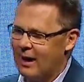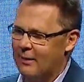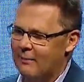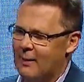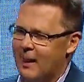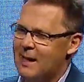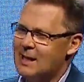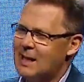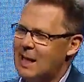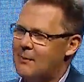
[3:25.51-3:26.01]

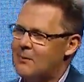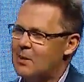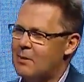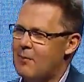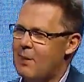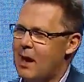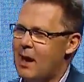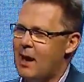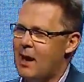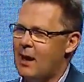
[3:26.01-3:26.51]
pent-up
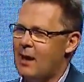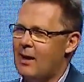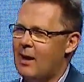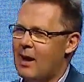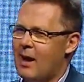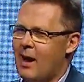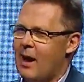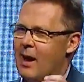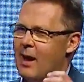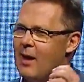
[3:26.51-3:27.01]
demand
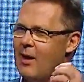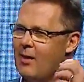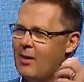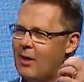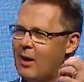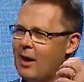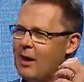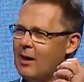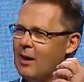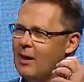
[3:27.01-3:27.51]

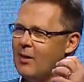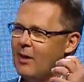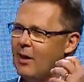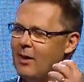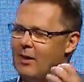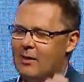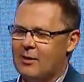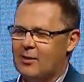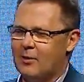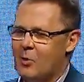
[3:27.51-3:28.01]
that
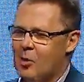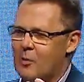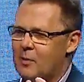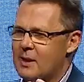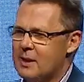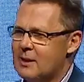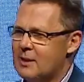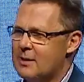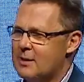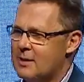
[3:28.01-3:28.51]
small
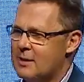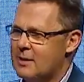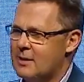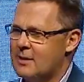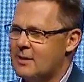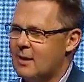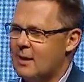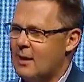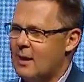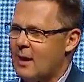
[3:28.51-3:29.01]

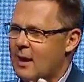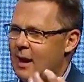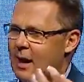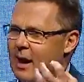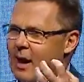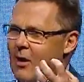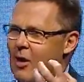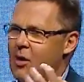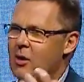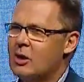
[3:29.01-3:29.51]
businesses
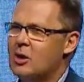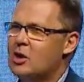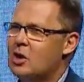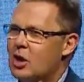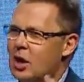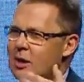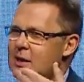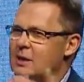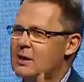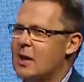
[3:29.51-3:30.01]
are only
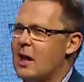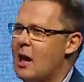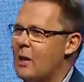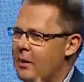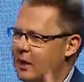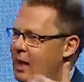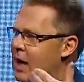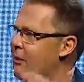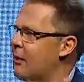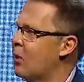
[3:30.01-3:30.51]
just now
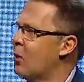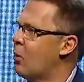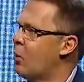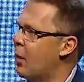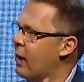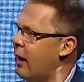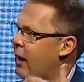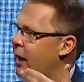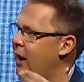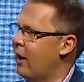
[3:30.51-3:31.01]
becoming
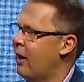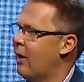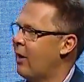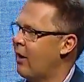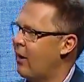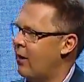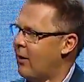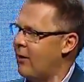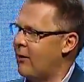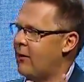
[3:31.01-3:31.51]
aware
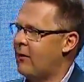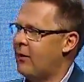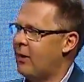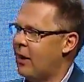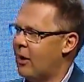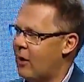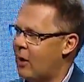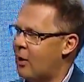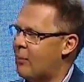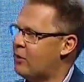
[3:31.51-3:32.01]
of
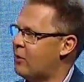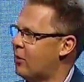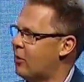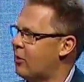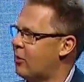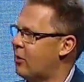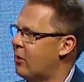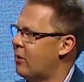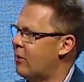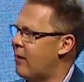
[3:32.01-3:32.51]
their
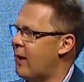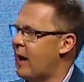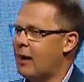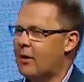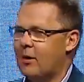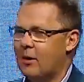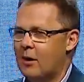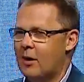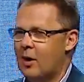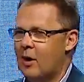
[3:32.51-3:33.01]
options and the
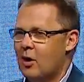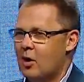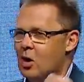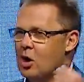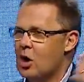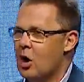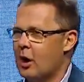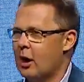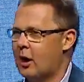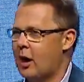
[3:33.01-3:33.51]
fact that you can
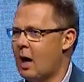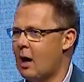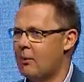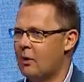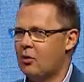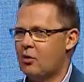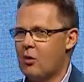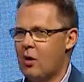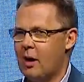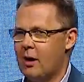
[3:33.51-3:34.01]
go to
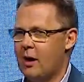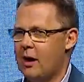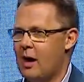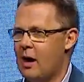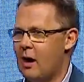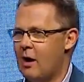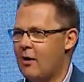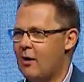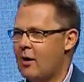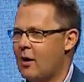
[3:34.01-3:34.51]
Cabbage right
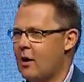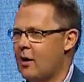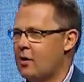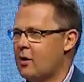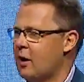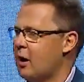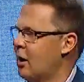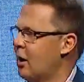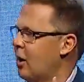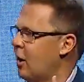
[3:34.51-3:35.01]
now, you can
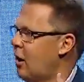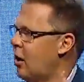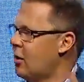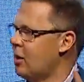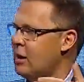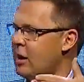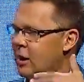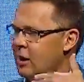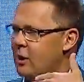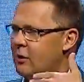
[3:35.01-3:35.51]

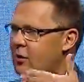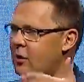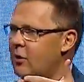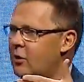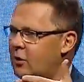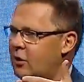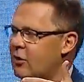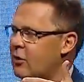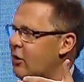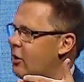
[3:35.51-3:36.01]
get an instant
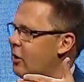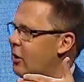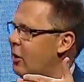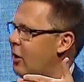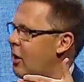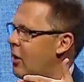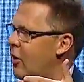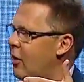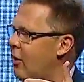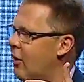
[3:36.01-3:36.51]
decision on a
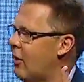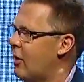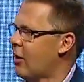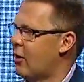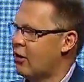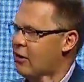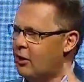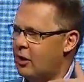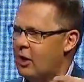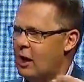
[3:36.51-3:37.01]
loan,
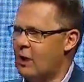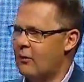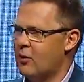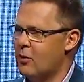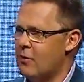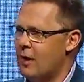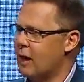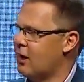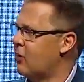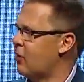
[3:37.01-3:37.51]
you can have your
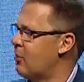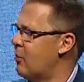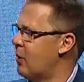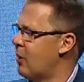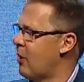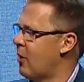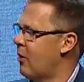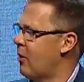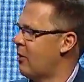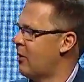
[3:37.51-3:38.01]
money
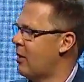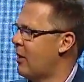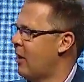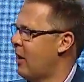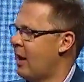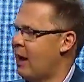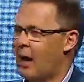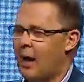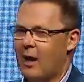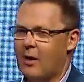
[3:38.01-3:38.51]
tomorrow,
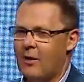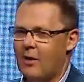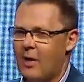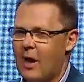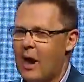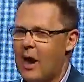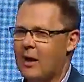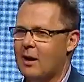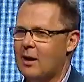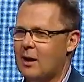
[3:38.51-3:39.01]
and
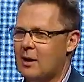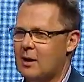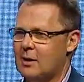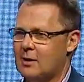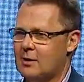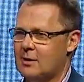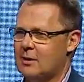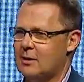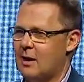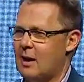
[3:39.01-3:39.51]

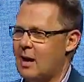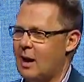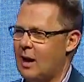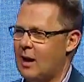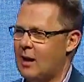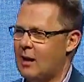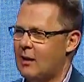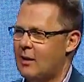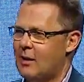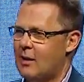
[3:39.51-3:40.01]
there's
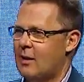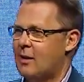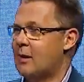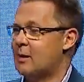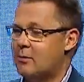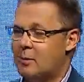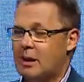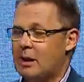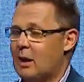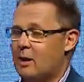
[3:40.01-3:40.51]

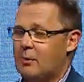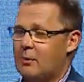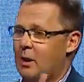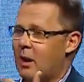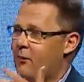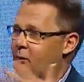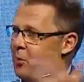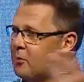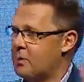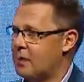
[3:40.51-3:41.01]
plenty of other
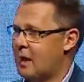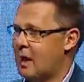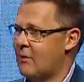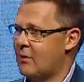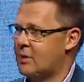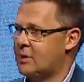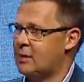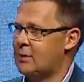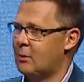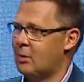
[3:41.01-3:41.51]
platforms that have
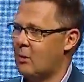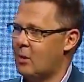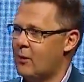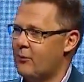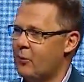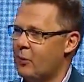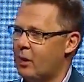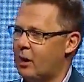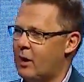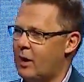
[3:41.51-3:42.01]
a similar
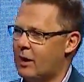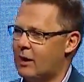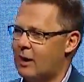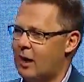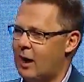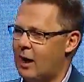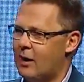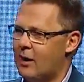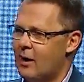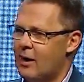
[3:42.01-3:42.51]
offering like
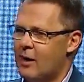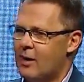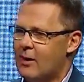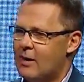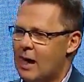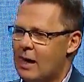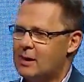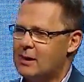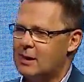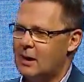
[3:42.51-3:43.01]
that.
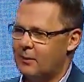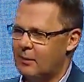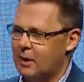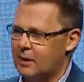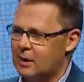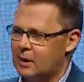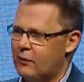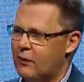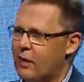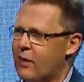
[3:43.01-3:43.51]
That's something
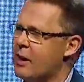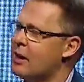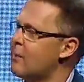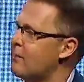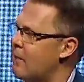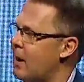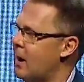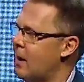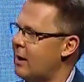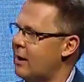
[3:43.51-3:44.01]
that's very
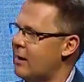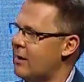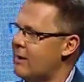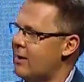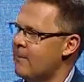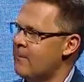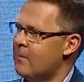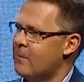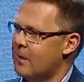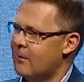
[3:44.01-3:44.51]
compelling
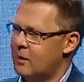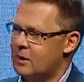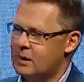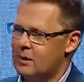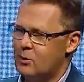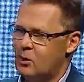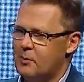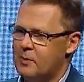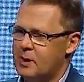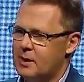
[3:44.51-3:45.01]
for
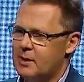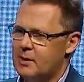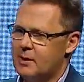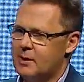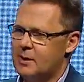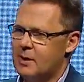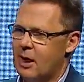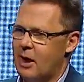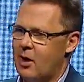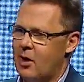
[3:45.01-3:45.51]
small
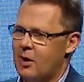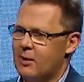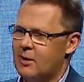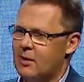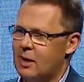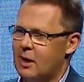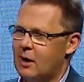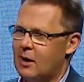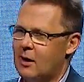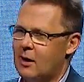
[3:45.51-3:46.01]
businesses, and I
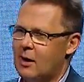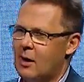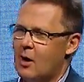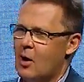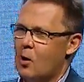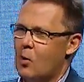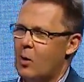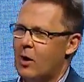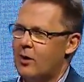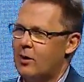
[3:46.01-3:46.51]
think
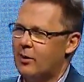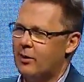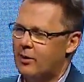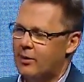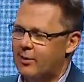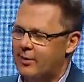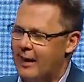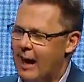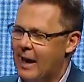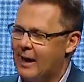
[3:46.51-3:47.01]

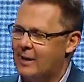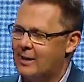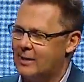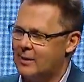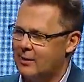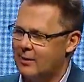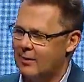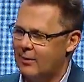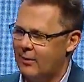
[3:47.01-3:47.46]
that is